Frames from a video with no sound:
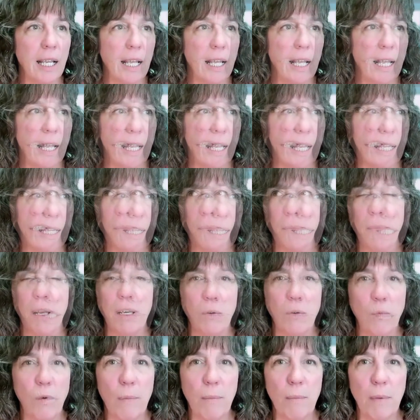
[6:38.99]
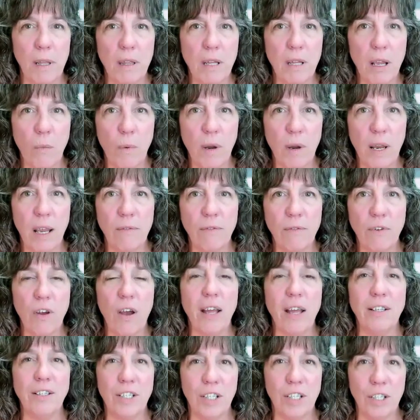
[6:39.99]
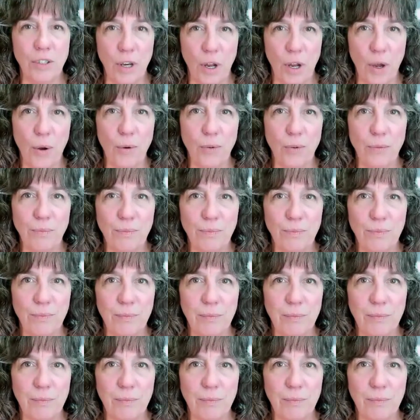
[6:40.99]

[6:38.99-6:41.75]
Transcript: the, the men and women that we have gotten to know